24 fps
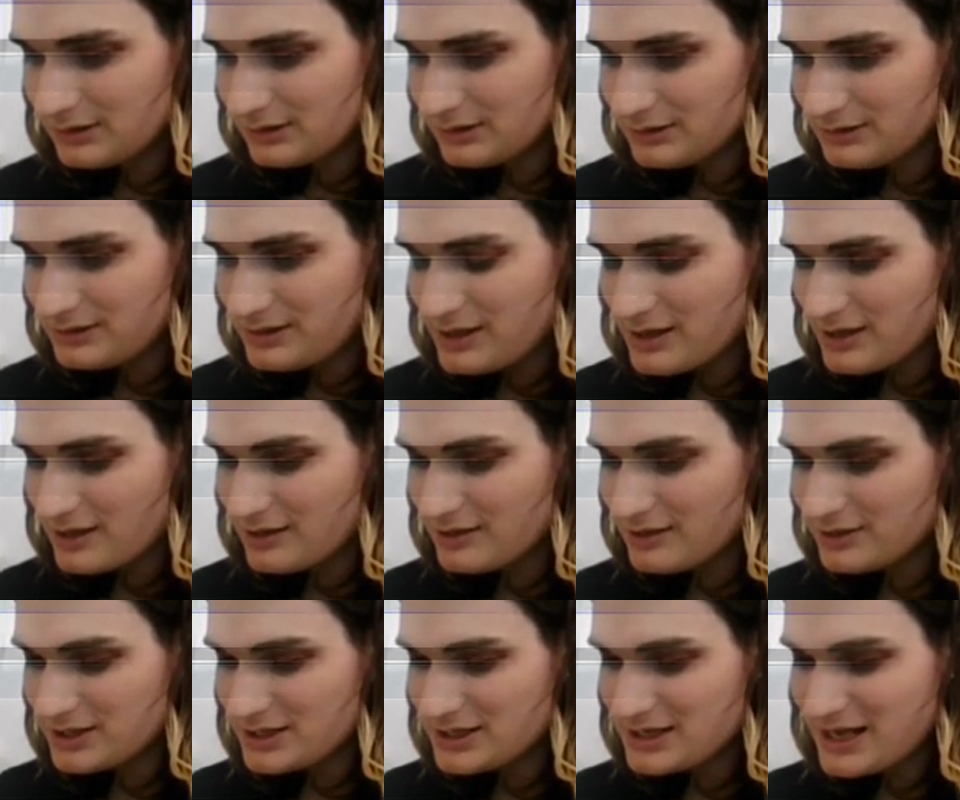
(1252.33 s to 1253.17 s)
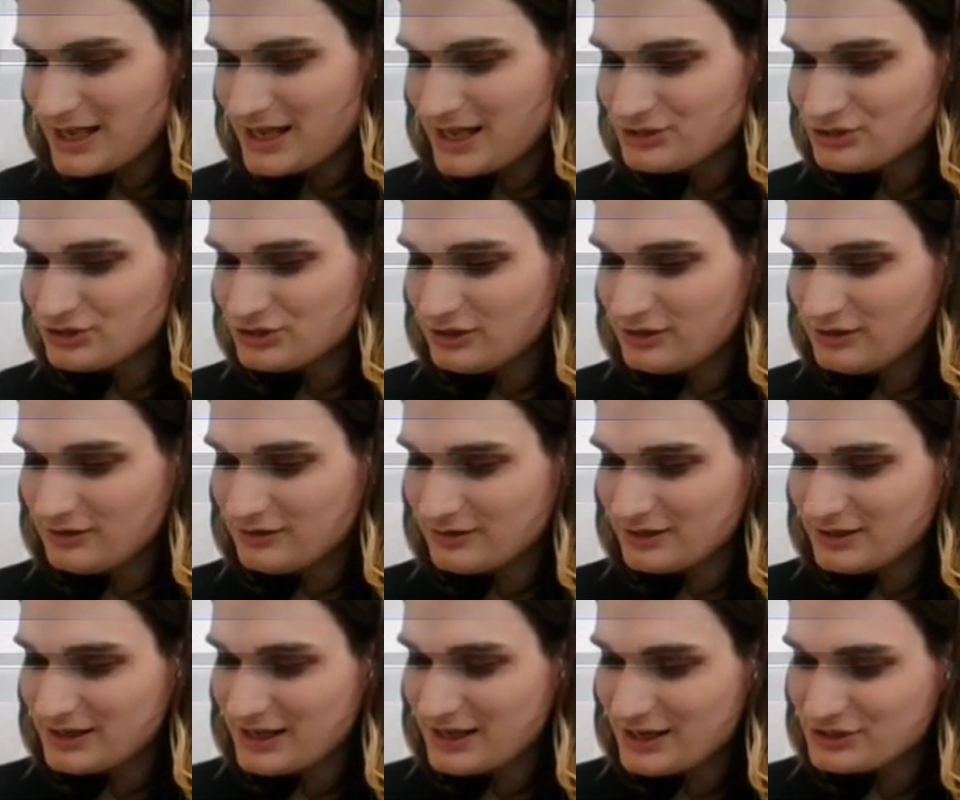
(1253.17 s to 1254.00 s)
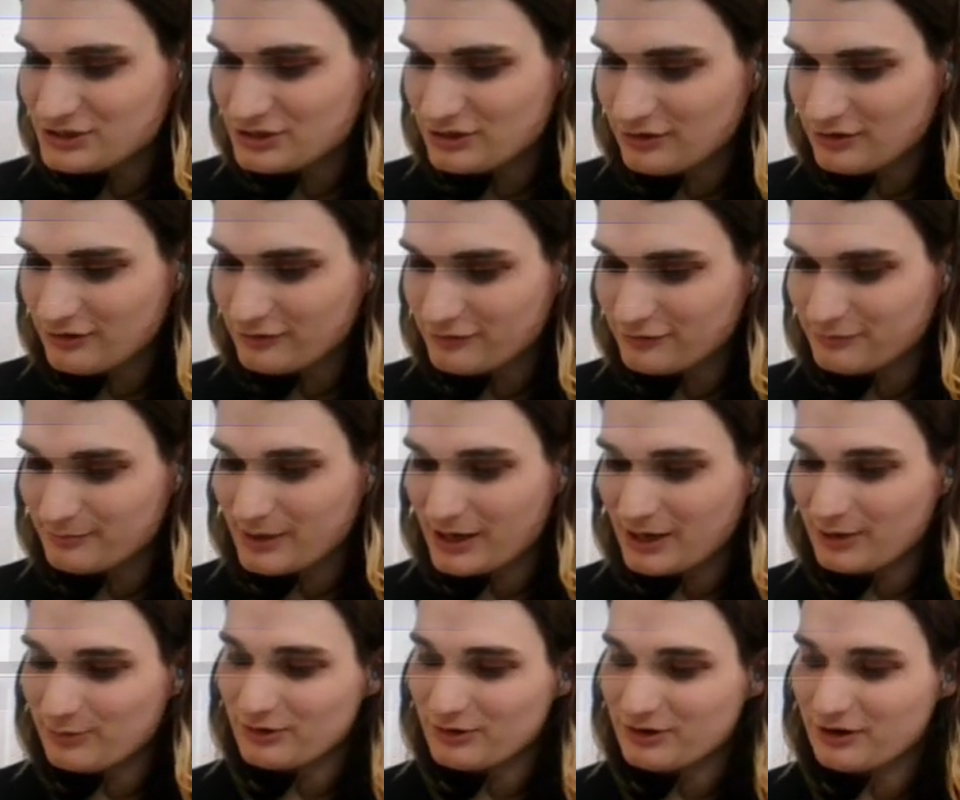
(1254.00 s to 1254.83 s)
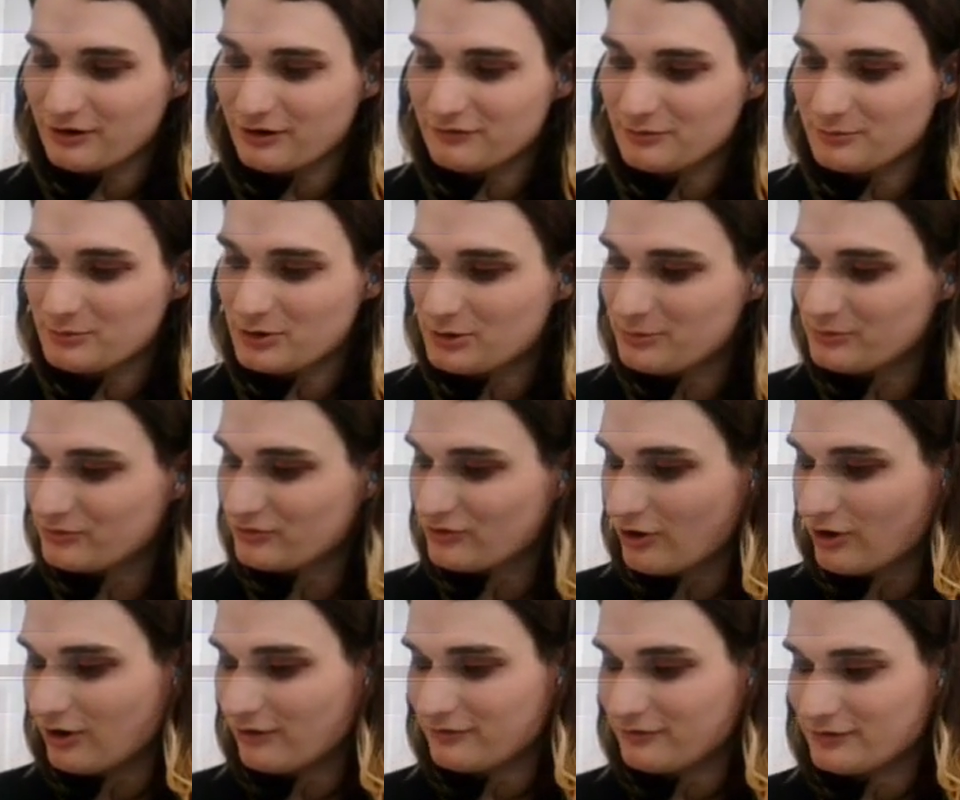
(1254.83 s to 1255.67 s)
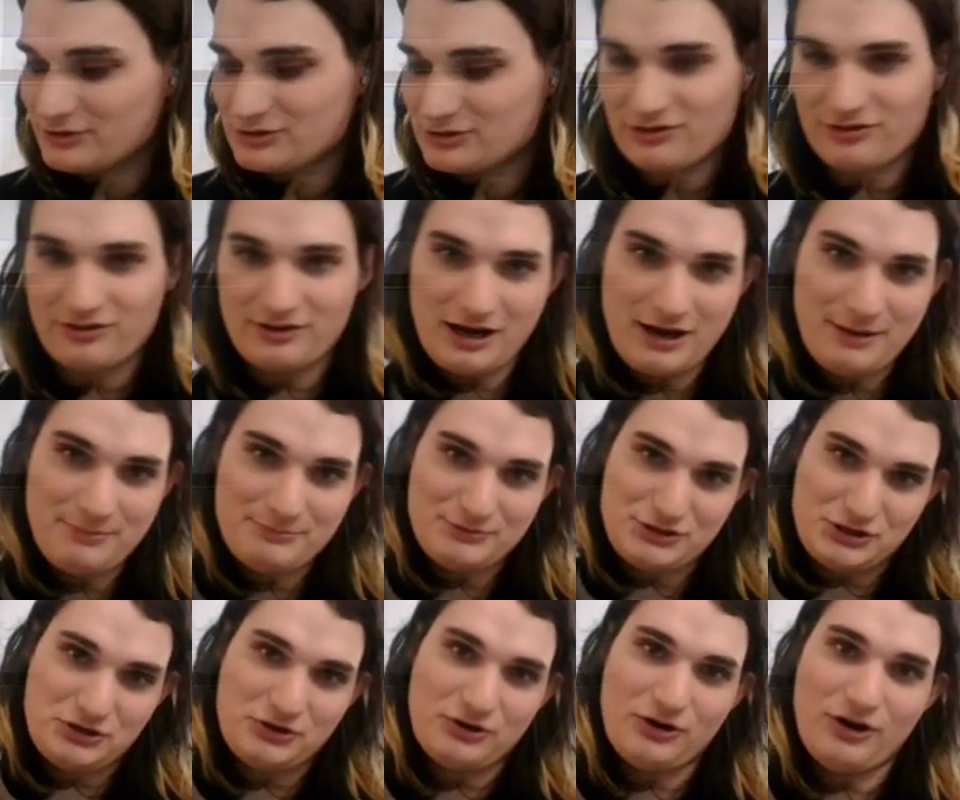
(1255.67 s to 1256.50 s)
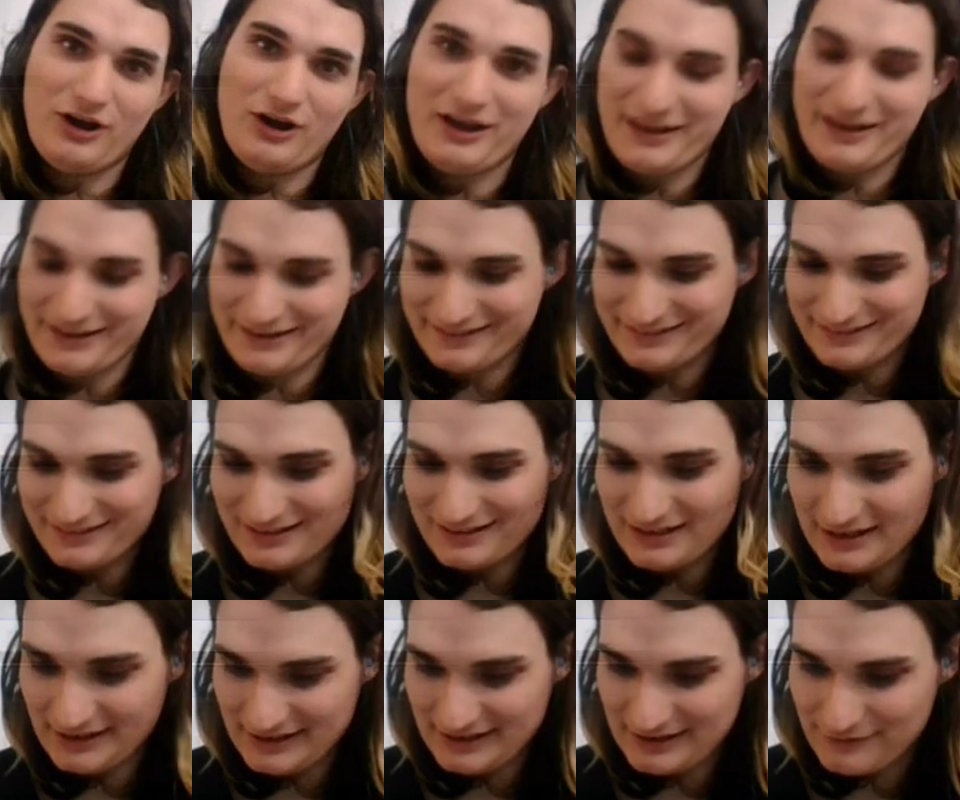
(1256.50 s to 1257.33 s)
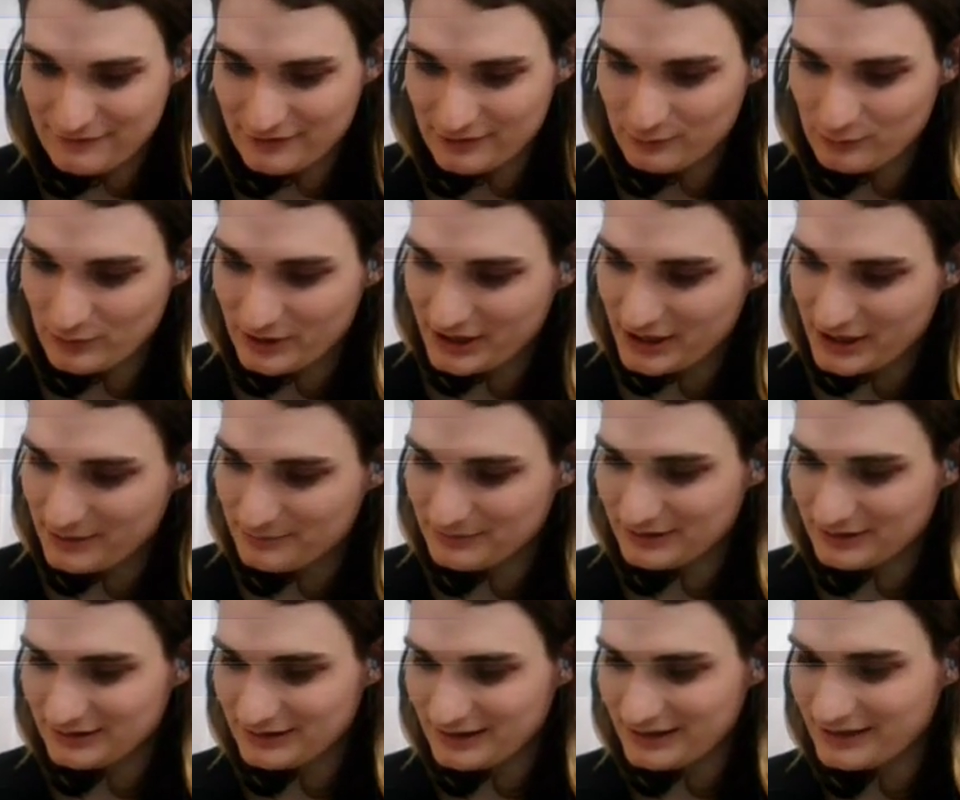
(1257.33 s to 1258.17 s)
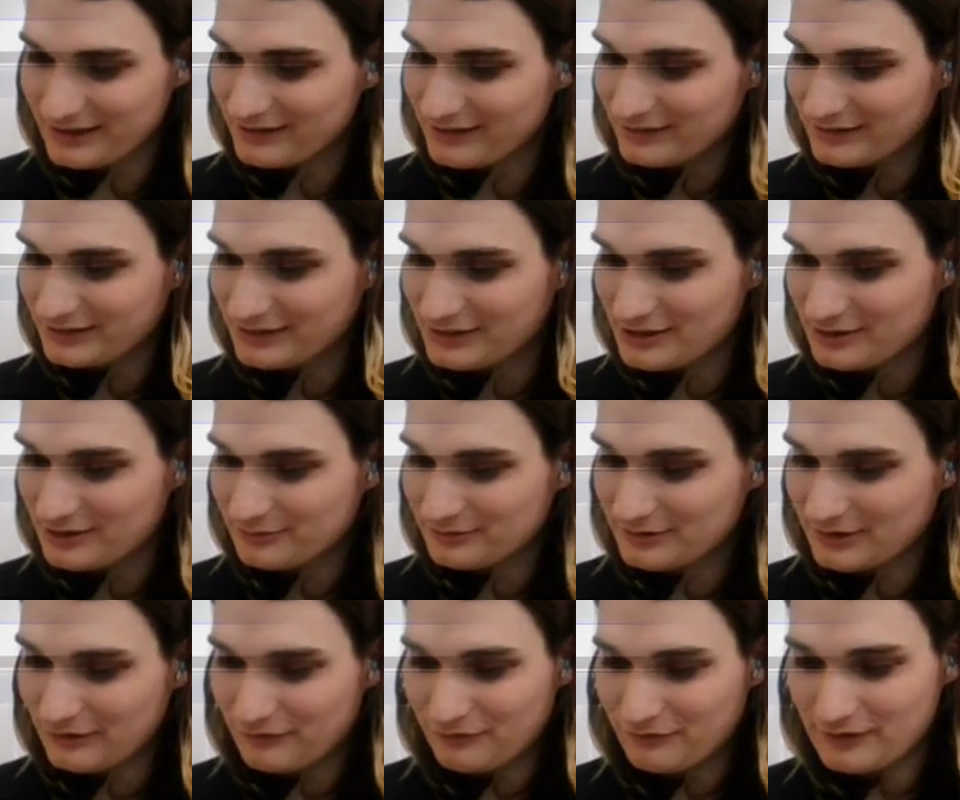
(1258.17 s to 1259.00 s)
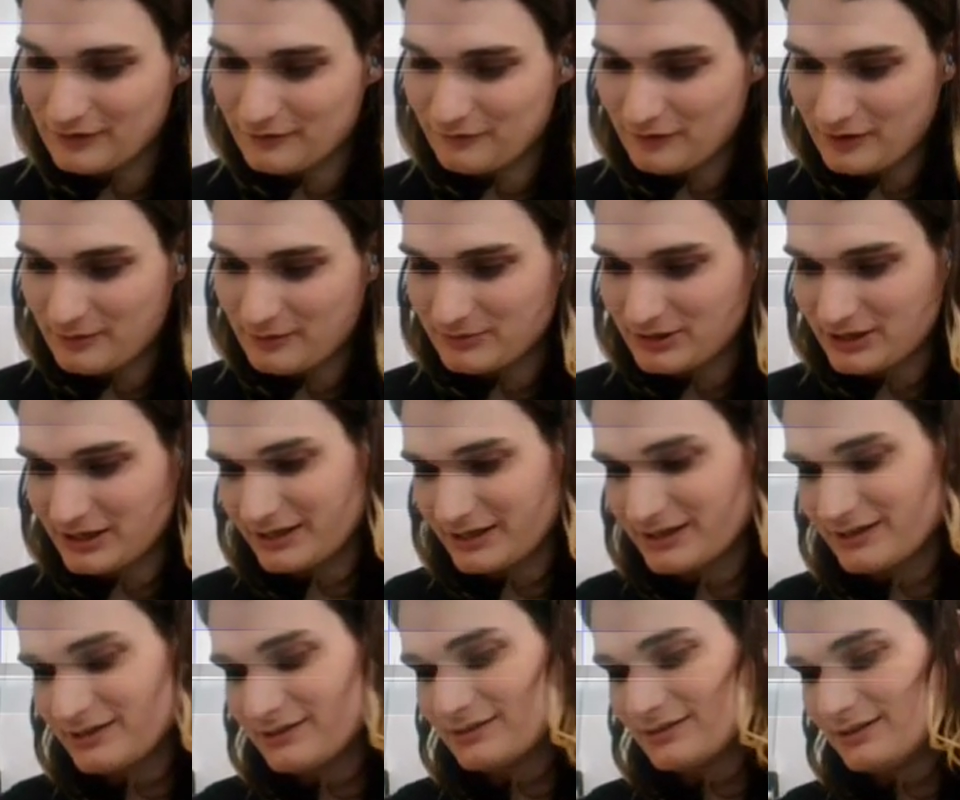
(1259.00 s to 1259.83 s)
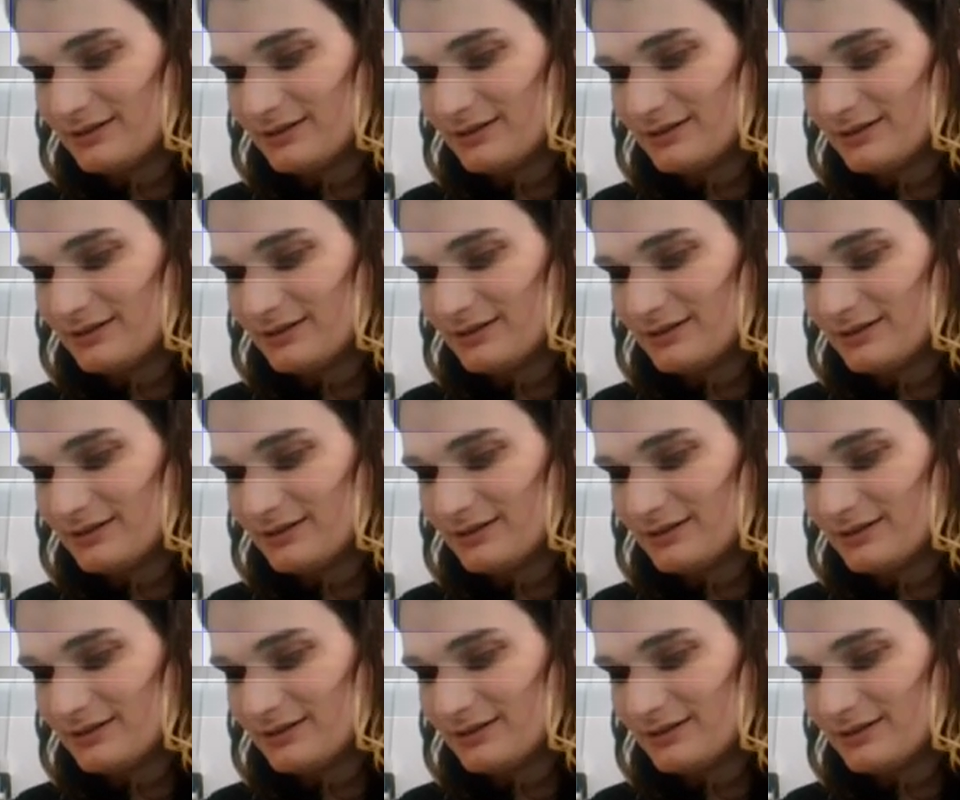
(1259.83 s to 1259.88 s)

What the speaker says: Yeah, the nature of my working from home is often just that I'm drawing, even when I'm like, you know, if I'm like,